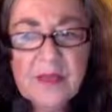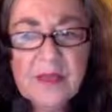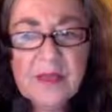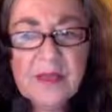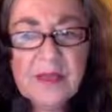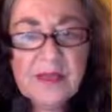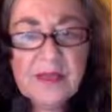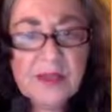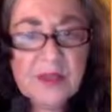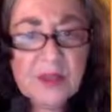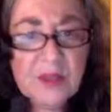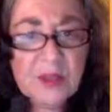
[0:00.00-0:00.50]

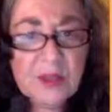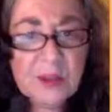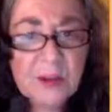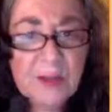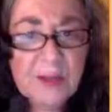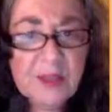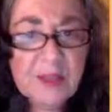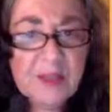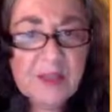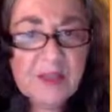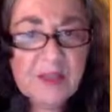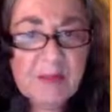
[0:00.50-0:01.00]

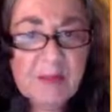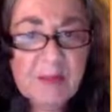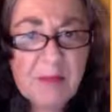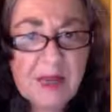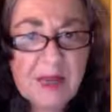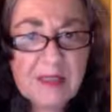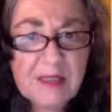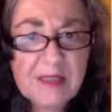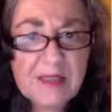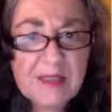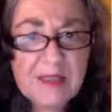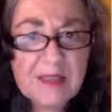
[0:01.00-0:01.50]
Integrative
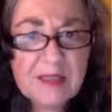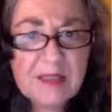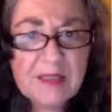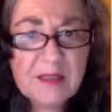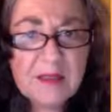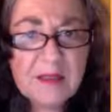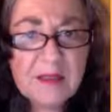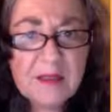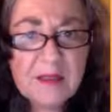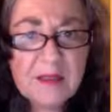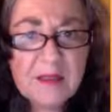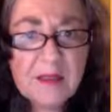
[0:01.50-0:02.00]

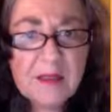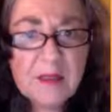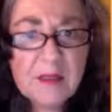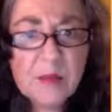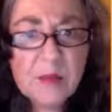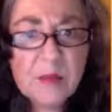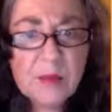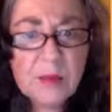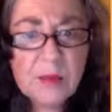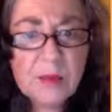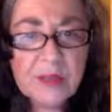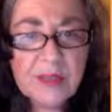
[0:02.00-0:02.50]
medicine
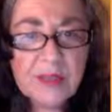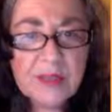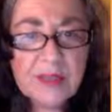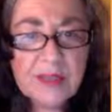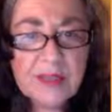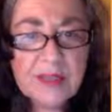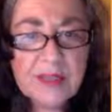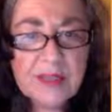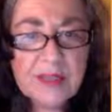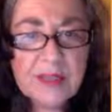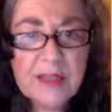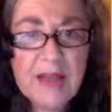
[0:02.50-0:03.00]

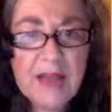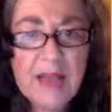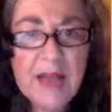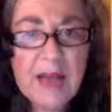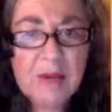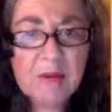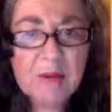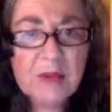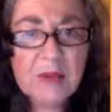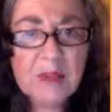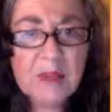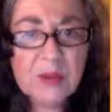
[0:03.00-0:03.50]
bridges the
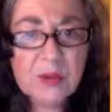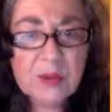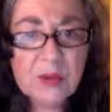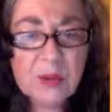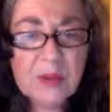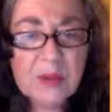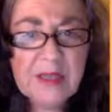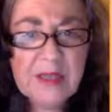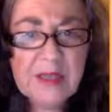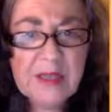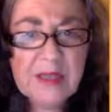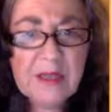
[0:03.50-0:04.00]
gap
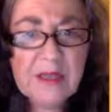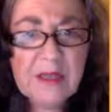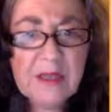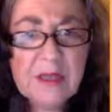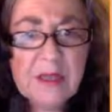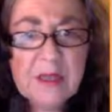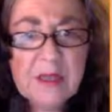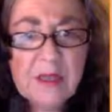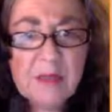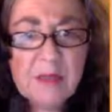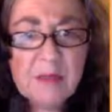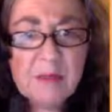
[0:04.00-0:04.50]
between
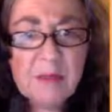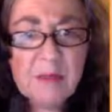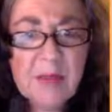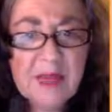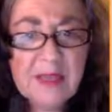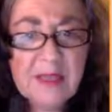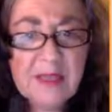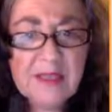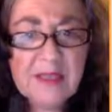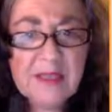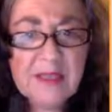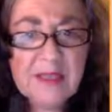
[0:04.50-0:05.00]

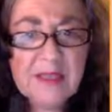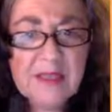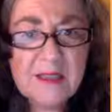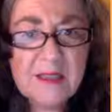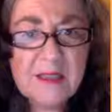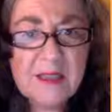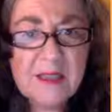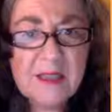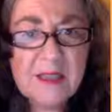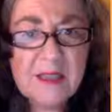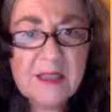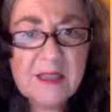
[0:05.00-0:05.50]

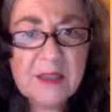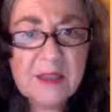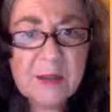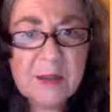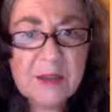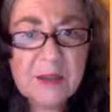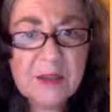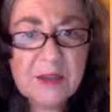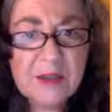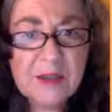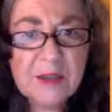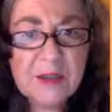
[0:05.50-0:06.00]
medicine and
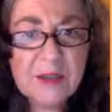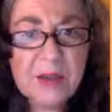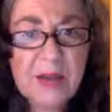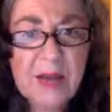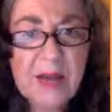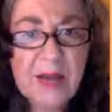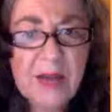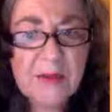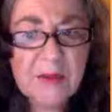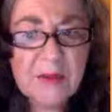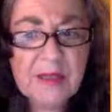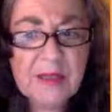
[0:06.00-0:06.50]

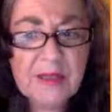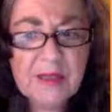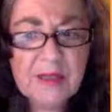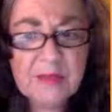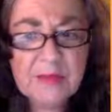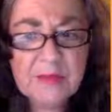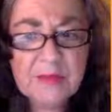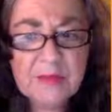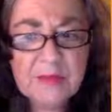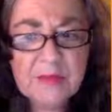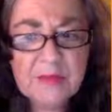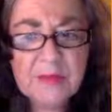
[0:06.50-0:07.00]
spirituality.
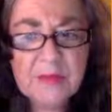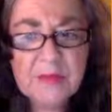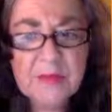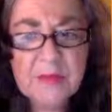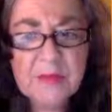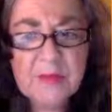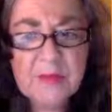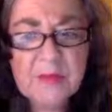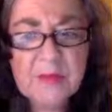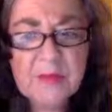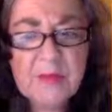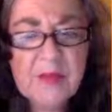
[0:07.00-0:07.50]

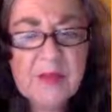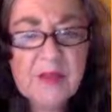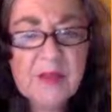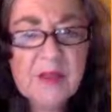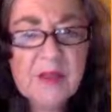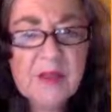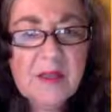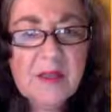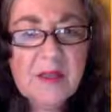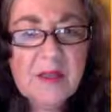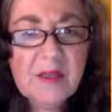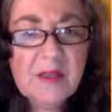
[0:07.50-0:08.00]

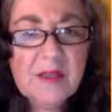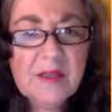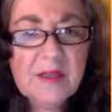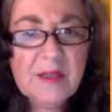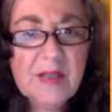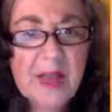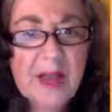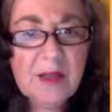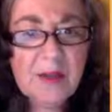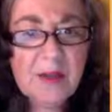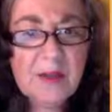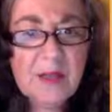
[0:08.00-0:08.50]
This
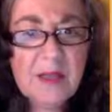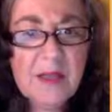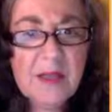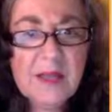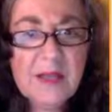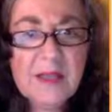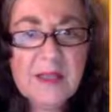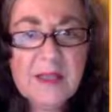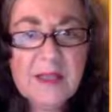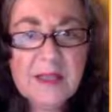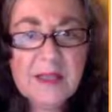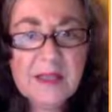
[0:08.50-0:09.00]

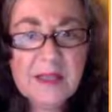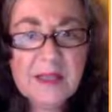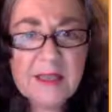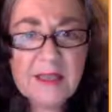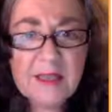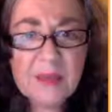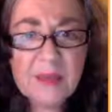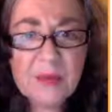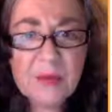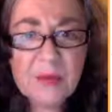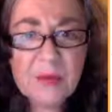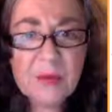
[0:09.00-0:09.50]
outline, as I
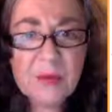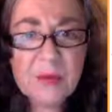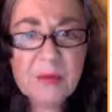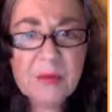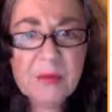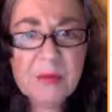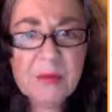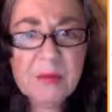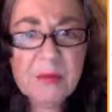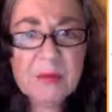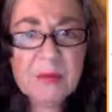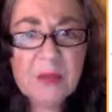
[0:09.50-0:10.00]
go through
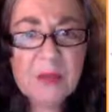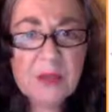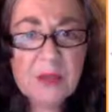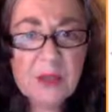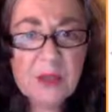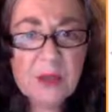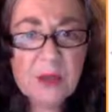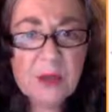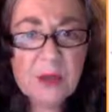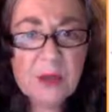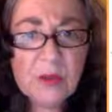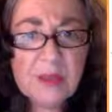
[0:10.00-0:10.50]
it
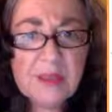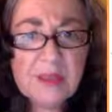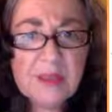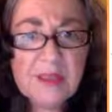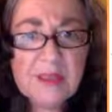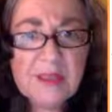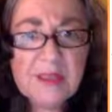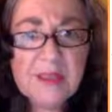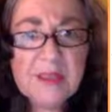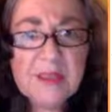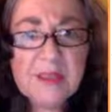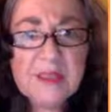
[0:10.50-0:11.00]
below, is
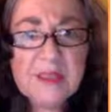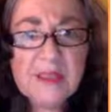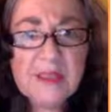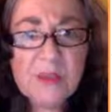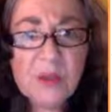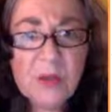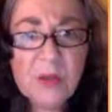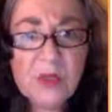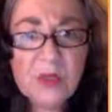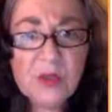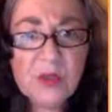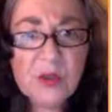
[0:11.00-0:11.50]
in
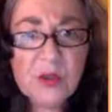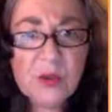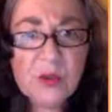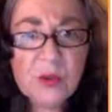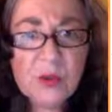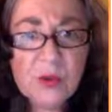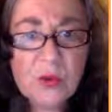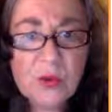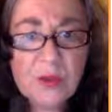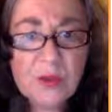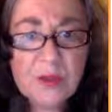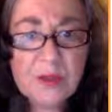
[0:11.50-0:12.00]
sequential
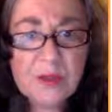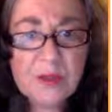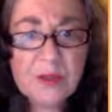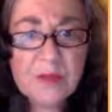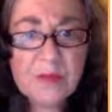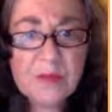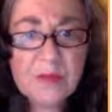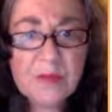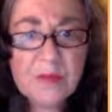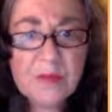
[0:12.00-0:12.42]
order.